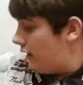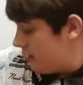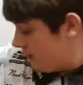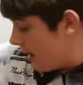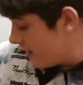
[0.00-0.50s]

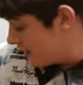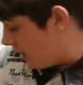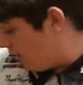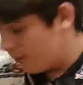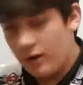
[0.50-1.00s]
That's
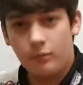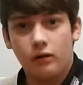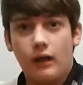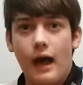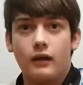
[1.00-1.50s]
all. Remember,
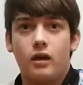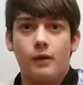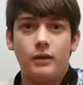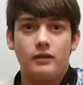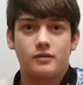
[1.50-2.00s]
like,
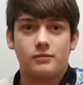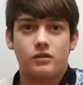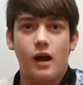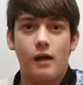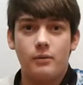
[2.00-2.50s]
comment, and
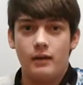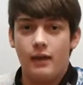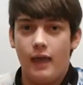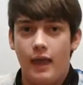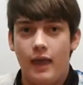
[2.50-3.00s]
subscribe.
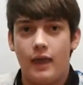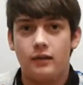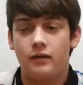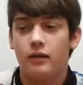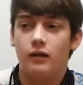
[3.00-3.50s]

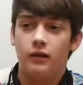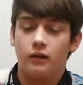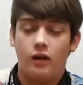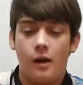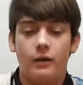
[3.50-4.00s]
And
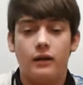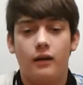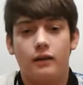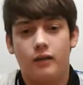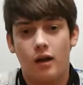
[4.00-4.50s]
comment
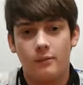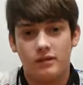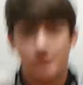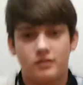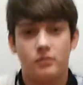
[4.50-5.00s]
down in the comment
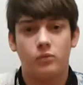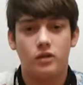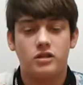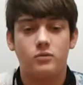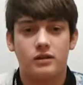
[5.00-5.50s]
section
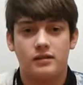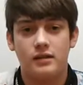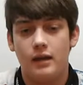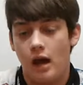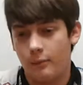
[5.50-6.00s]
what you want to
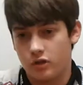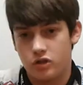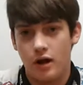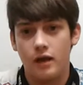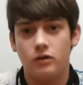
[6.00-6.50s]
see. I'm going to
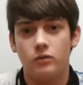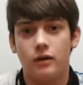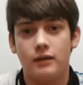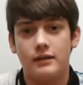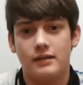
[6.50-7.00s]
try and do one
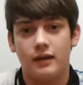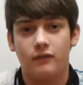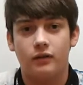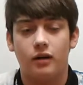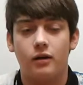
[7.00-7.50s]
of these
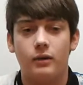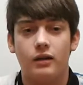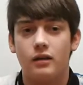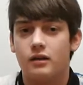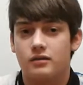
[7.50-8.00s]
every tournament.
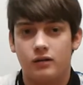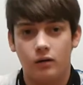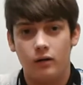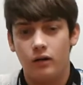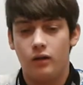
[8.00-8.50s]

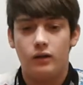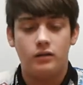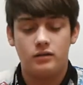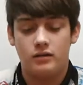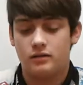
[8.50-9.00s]
So
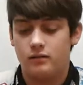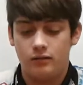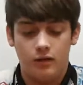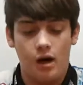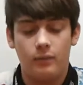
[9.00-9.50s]
just
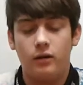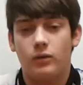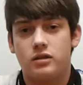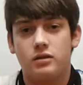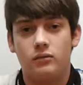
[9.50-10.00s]
comment
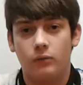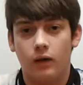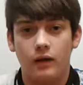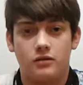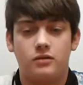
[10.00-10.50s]

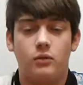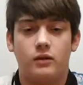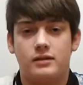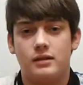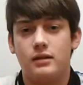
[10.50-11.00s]
what else you
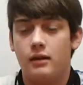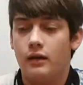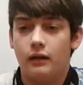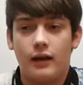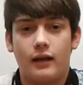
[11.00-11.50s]
want to see.
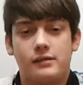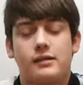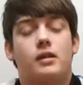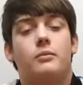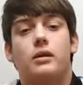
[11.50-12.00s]
Like I
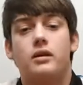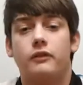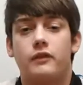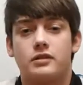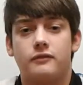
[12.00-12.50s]
said, I'm going to get a
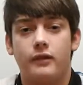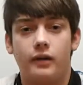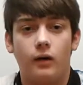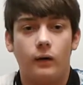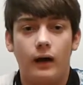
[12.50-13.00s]
fishing
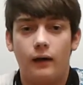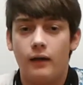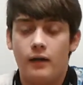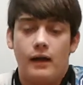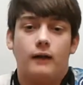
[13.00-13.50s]
video out.
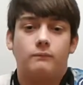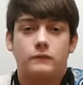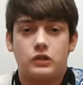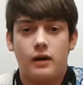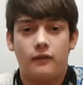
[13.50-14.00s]
I'm
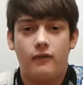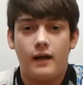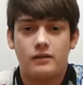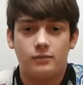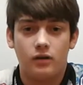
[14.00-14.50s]
trying to
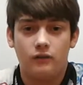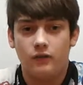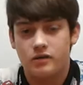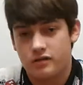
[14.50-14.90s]
find some good fishing